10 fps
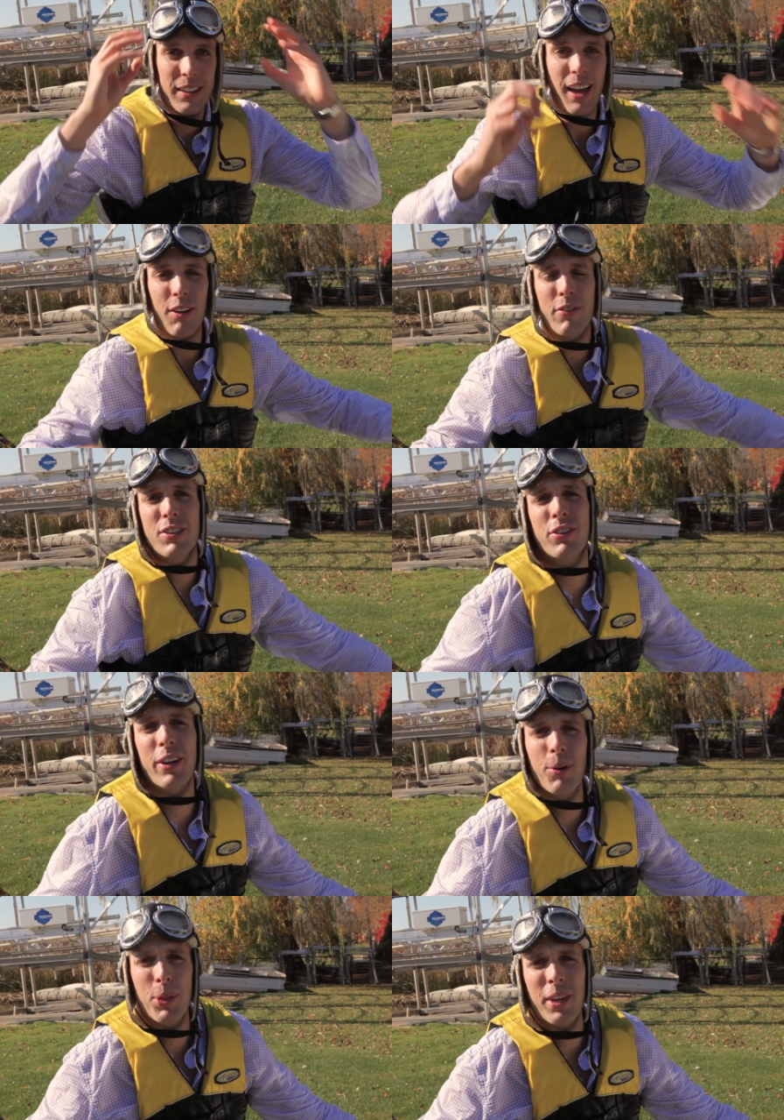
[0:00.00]
Kyle Visser
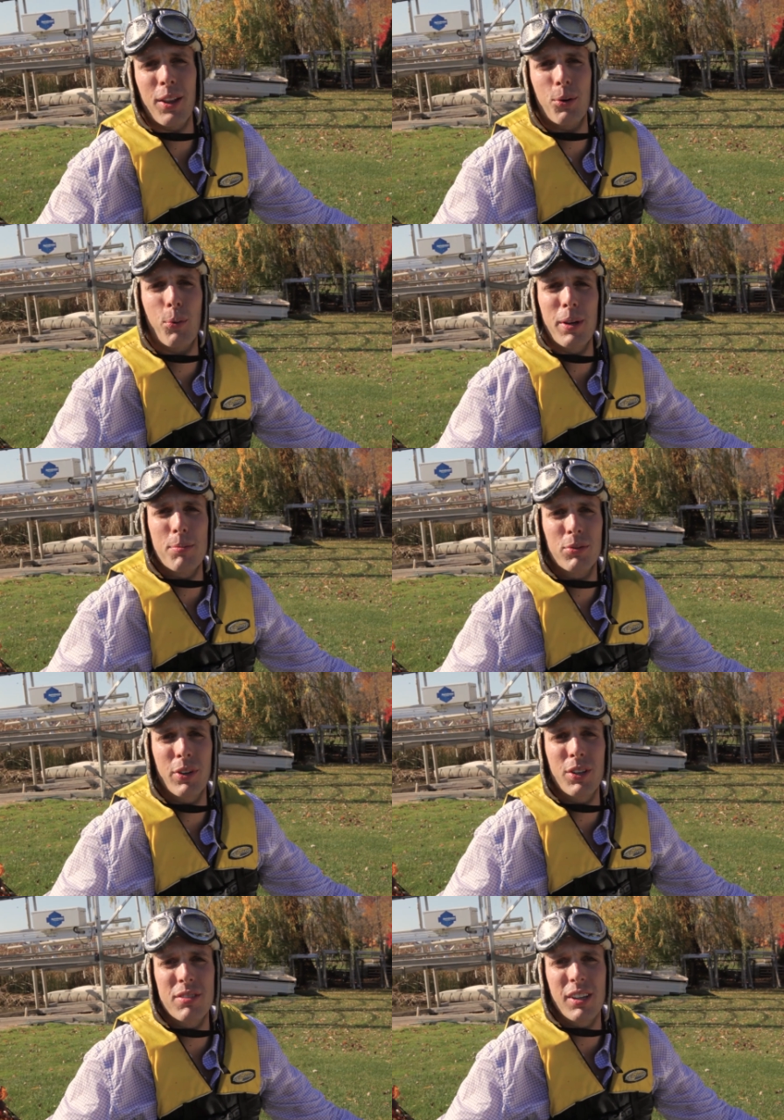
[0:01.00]
here with Keller Williams
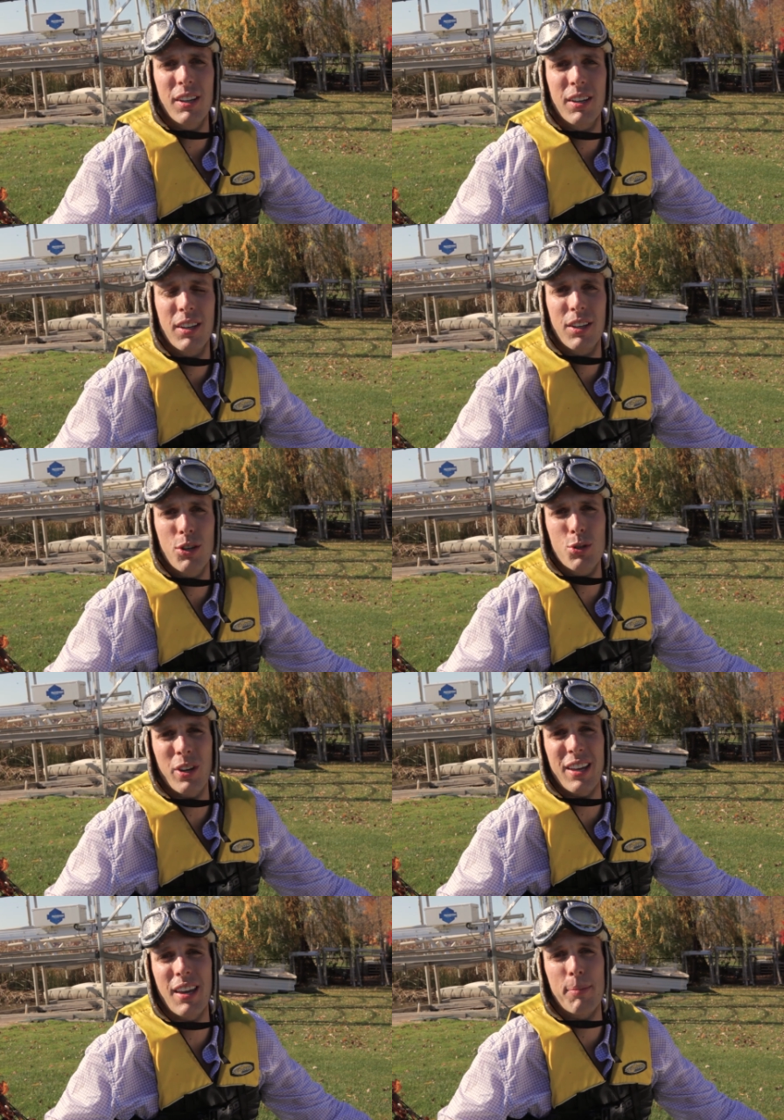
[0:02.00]
Realty.
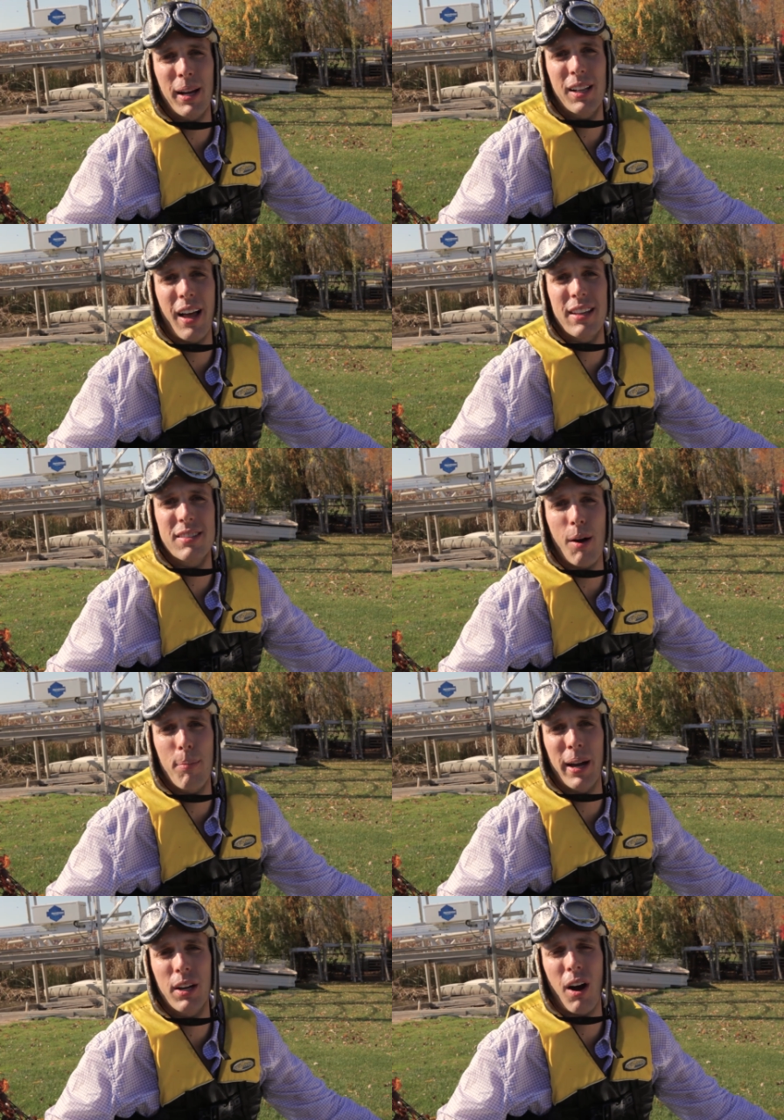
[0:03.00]
Usually I take my clients out
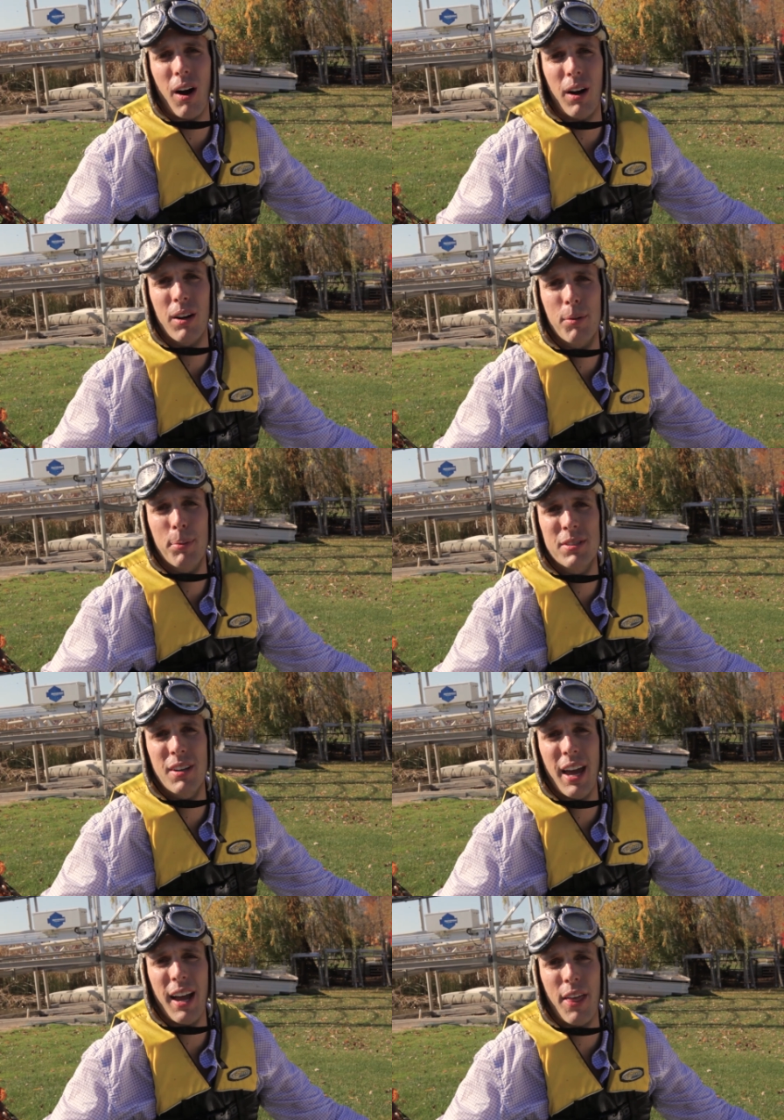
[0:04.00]
by car, but
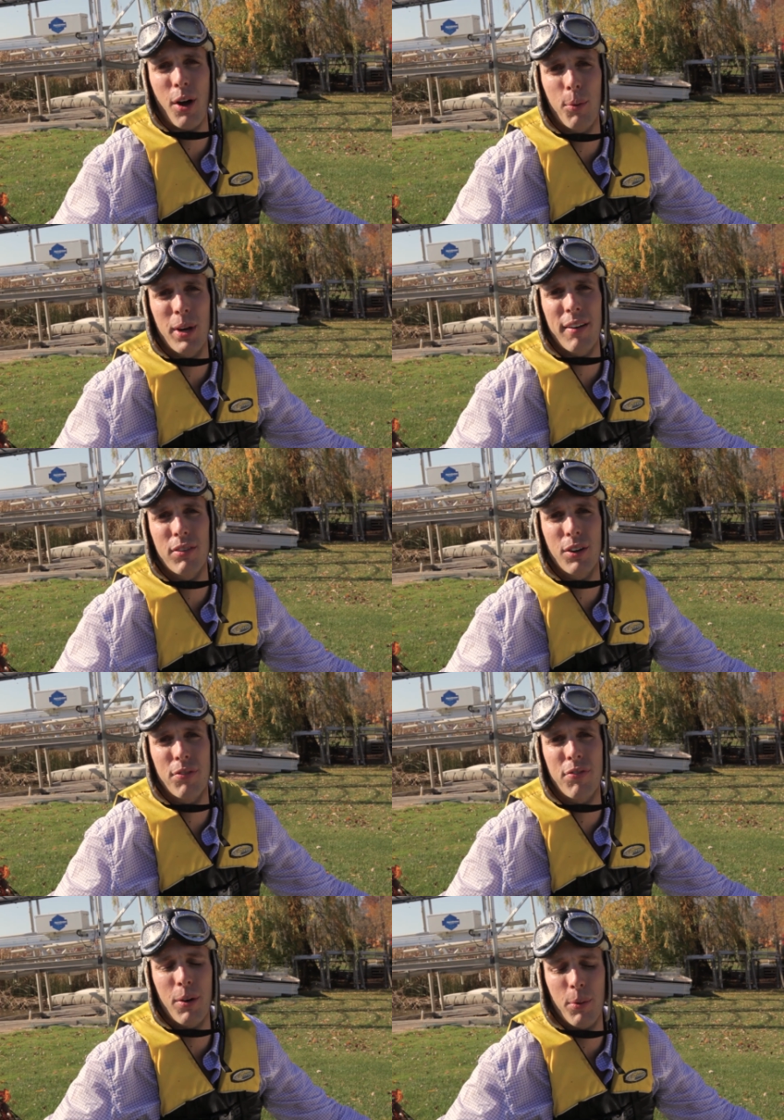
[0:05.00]
today I thought we'd have a little
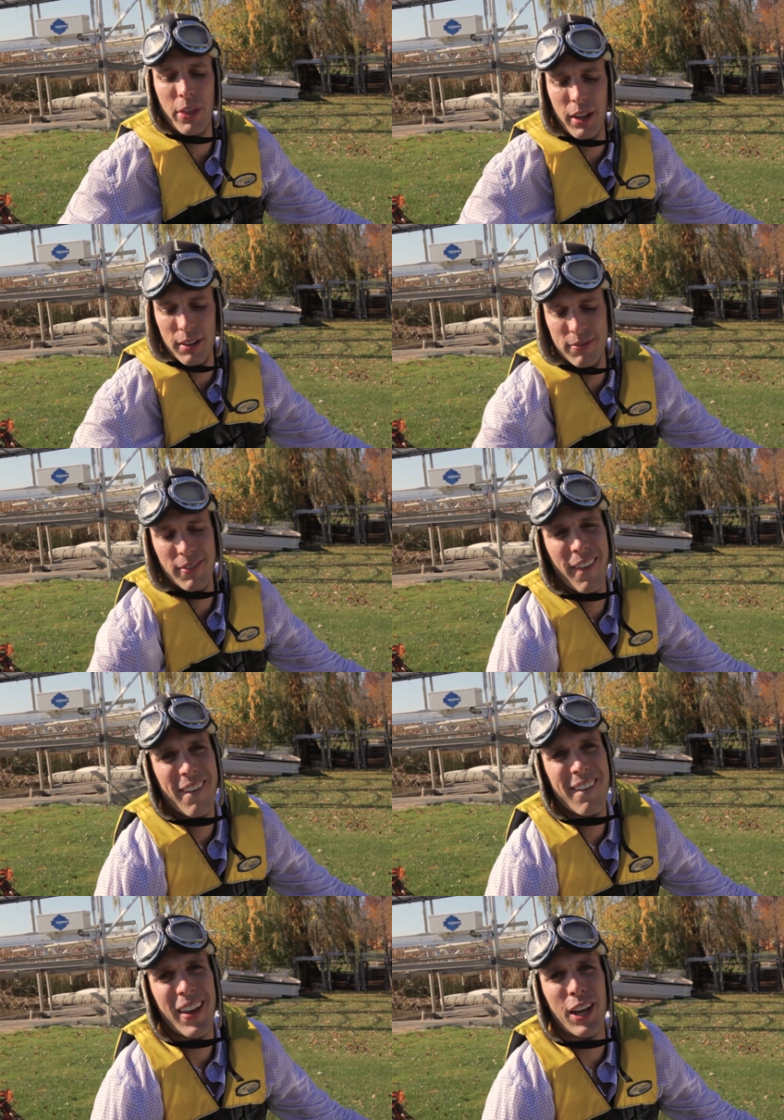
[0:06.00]
fun with it
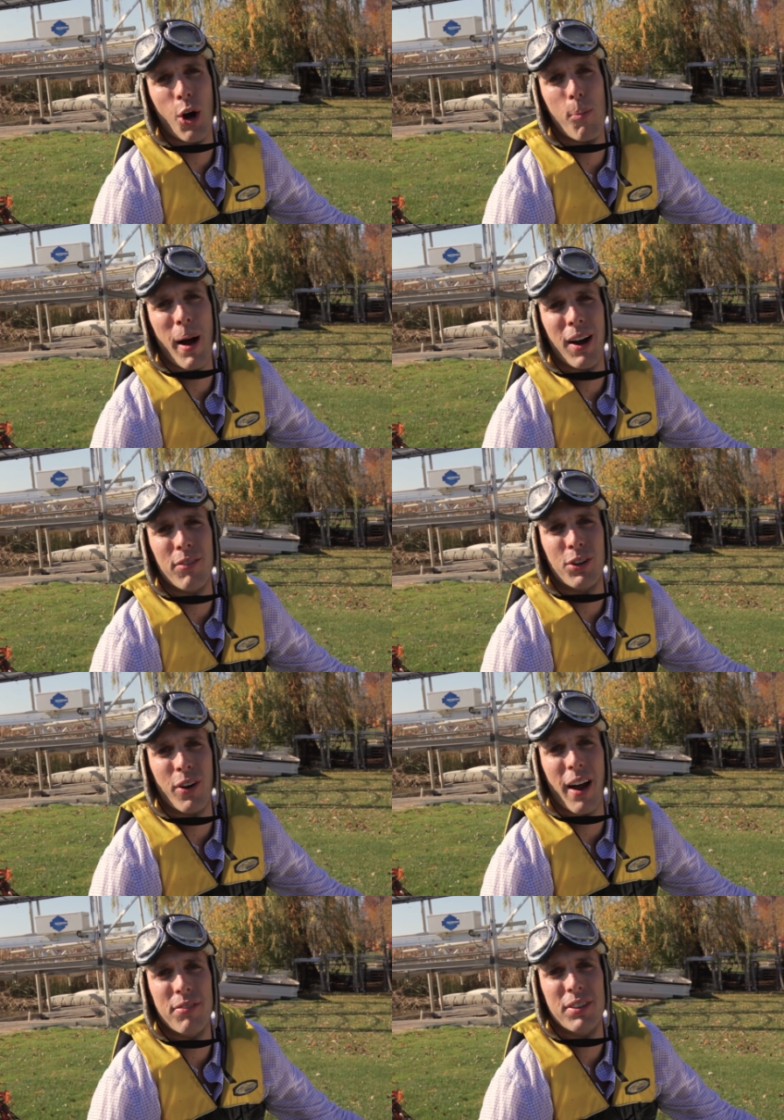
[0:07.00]
and go by
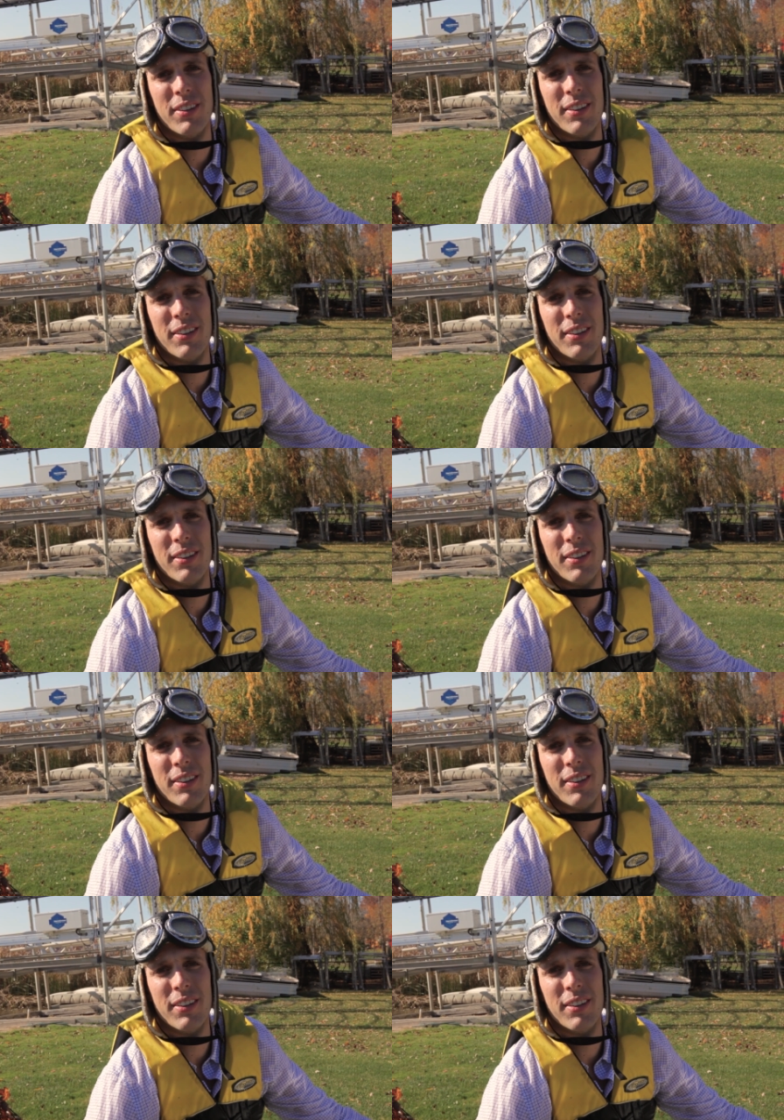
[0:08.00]
hovercraft.